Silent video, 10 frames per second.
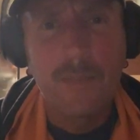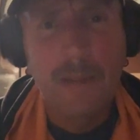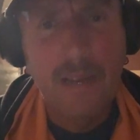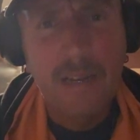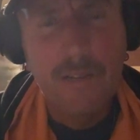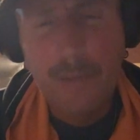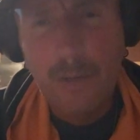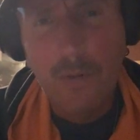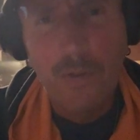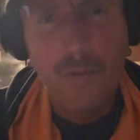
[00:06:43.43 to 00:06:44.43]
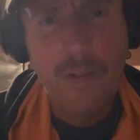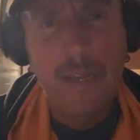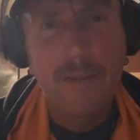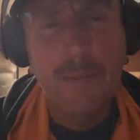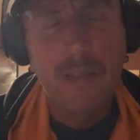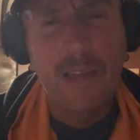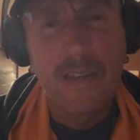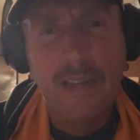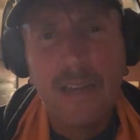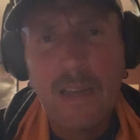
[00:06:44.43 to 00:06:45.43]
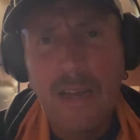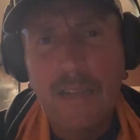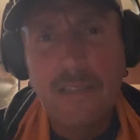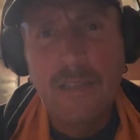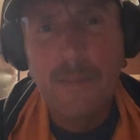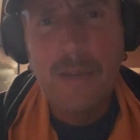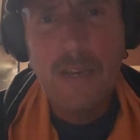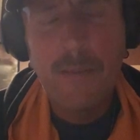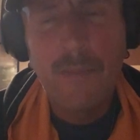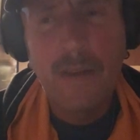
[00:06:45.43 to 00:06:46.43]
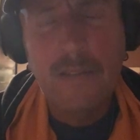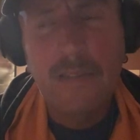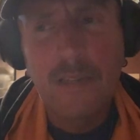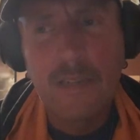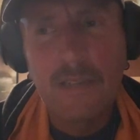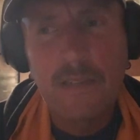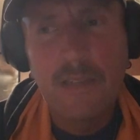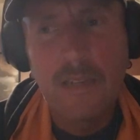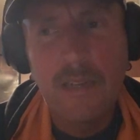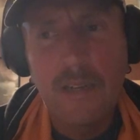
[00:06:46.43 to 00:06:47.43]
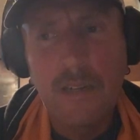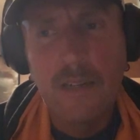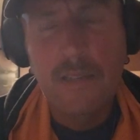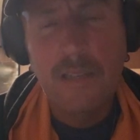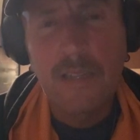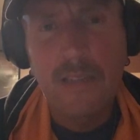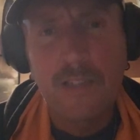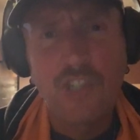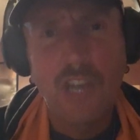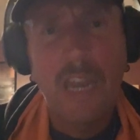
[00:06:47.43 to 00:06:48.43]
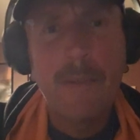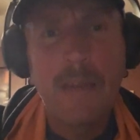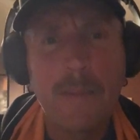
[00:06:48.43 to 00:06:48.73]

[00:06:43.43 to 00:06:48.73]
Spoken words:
It may not even be a real thing, but like, it's the meme that is it's like the shaming